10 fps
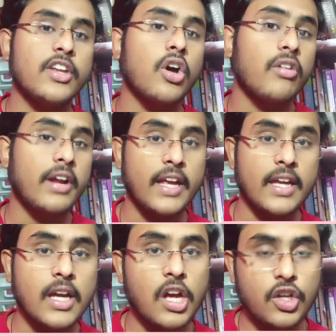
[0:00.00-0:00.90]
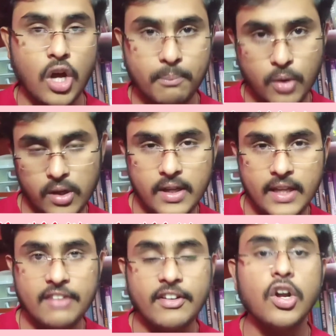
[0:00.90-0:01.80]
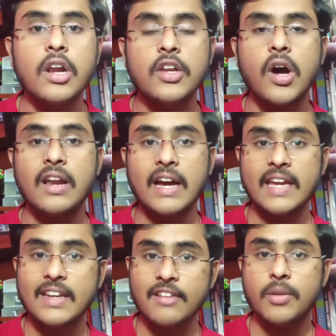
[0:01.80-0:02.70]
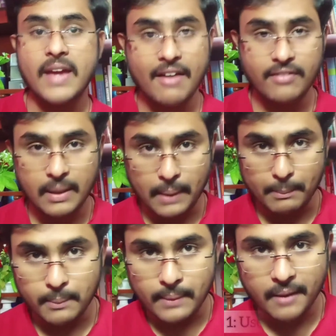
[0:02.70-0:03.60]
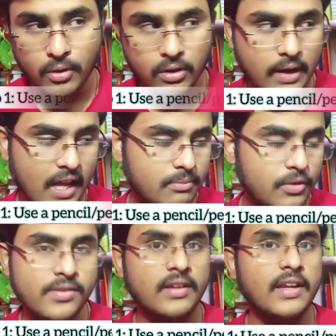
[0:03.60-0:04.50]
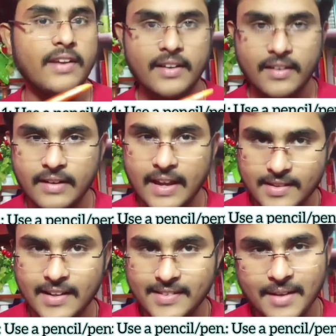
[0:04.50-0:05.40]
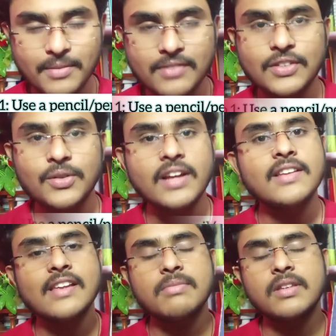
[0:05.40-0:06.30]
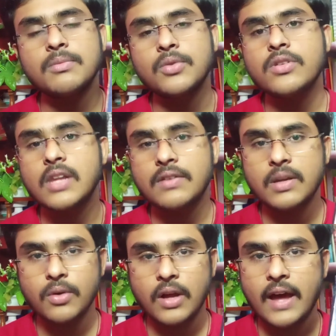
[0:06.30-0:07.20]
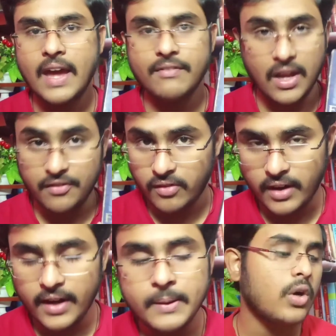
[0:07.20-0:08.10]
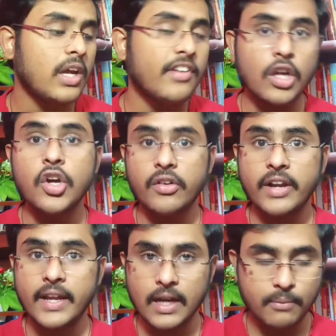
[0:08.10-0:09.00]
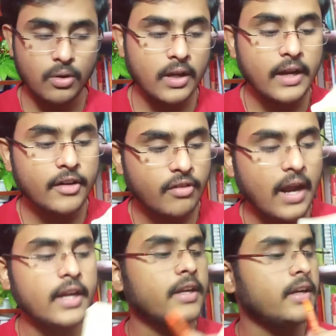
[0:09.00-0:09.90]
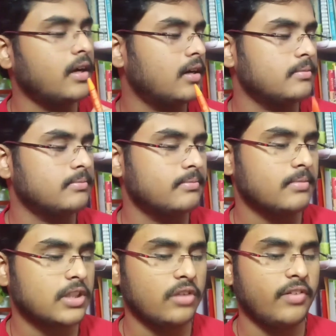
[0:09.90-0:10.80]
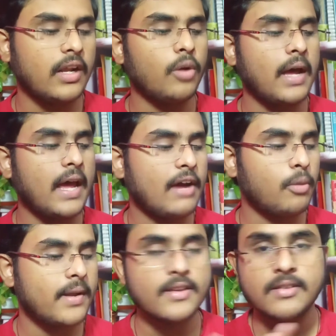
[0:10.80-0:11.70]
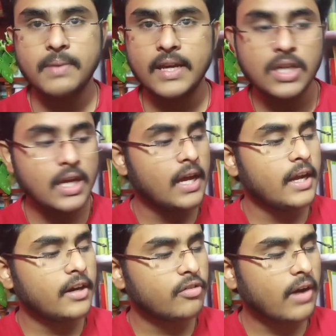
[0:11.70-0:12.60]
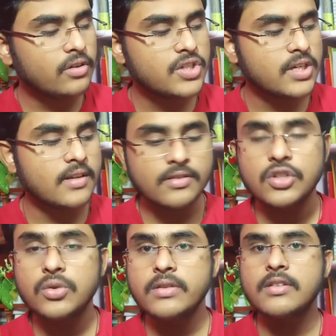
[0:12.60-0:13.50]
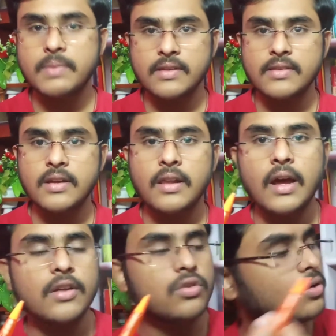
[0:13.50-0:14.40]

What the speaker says: you're reading your book. If at all you are lucky enough to be having a paperback book, I'm using Eragon as an example for today. This has been the most lovely book I have ever read. So if at all you're reading a book, try if at all I have opened this page, try to just use this pencil so